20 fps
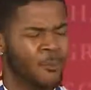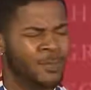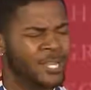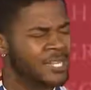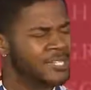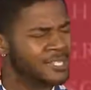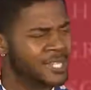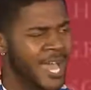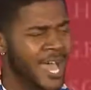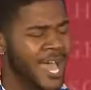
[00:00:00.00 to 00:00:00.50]

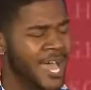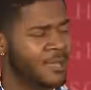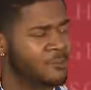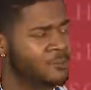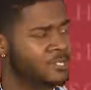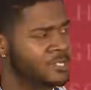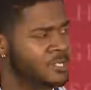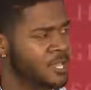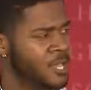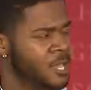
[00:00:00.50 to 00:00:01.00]
How many
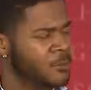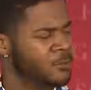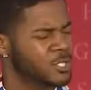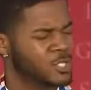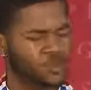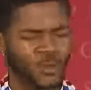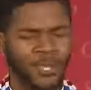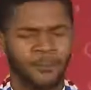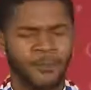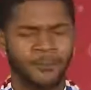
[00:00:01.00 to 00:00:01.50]
times
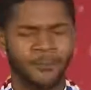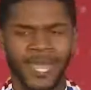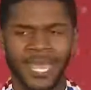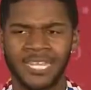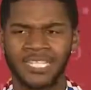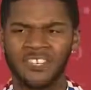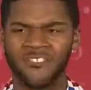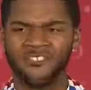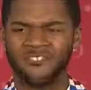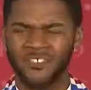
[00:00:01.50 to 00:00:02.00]
must we be
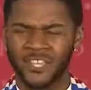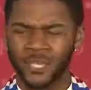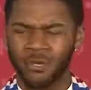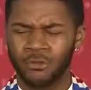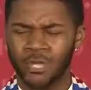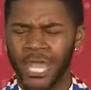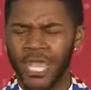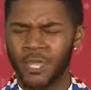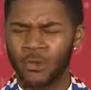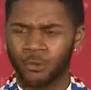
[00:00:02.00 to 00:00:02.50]
made to
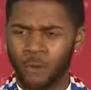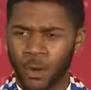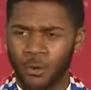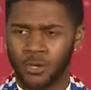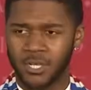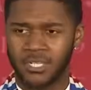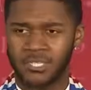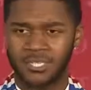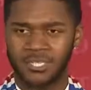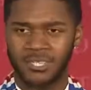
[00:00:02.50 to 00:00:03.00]
feel like
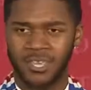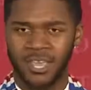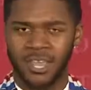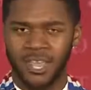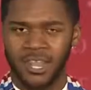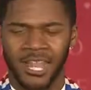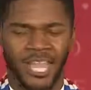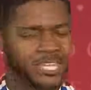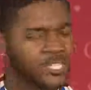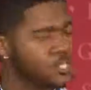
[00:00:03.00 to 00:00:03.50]

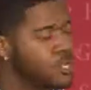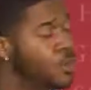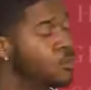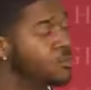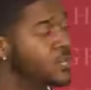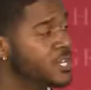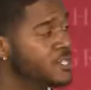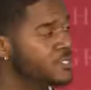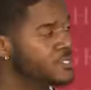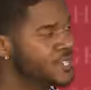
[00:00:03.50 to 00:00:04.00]
quotas, like
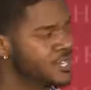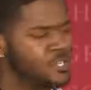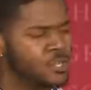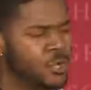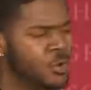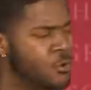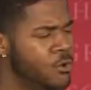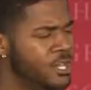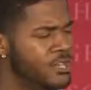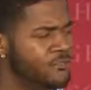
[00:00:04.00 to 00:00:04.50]
tokens
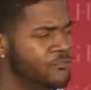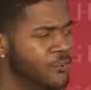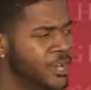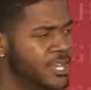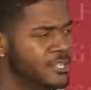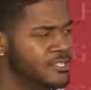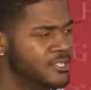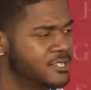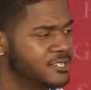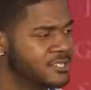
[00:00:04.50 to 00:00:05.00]
and coined
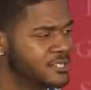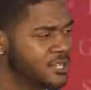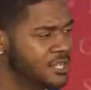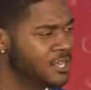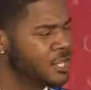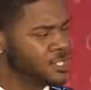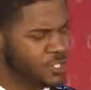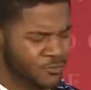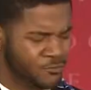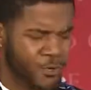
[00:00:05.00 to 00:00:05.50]

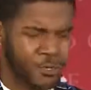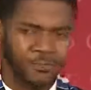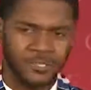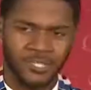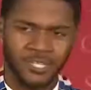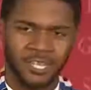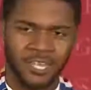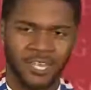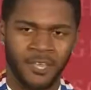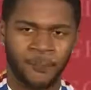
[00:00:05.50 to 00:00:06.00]
phrases,
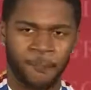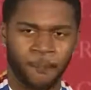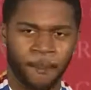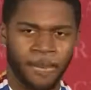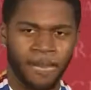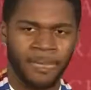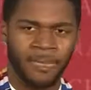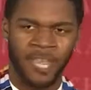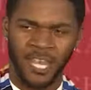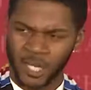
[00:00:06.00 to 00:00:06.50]
diversity,
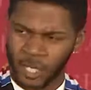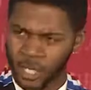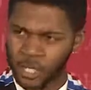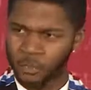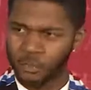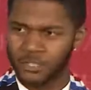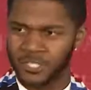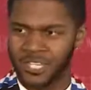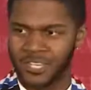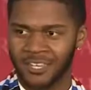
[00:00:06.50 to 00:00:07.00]

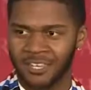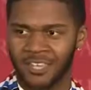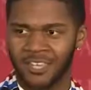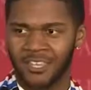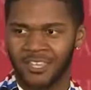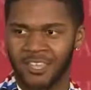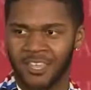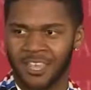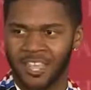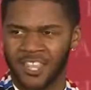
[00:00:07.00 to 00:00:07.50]

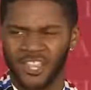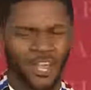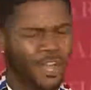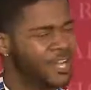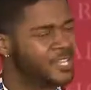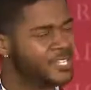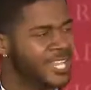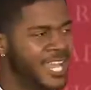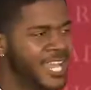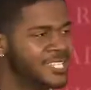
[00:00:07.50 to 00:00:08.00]
inclusion?
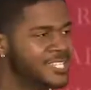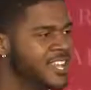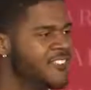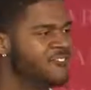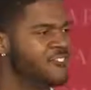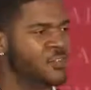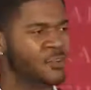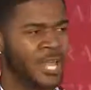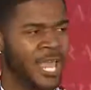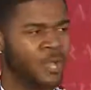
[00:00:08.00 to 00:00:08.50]
There are
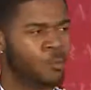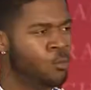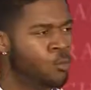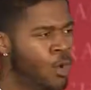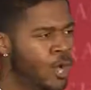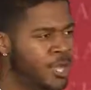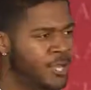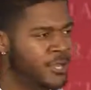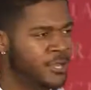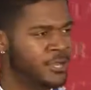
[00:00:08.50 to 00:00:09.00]
days I feel
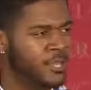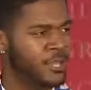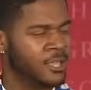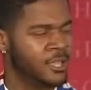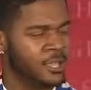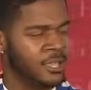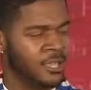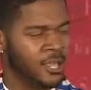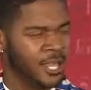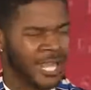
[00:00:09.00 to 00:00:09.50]
like one,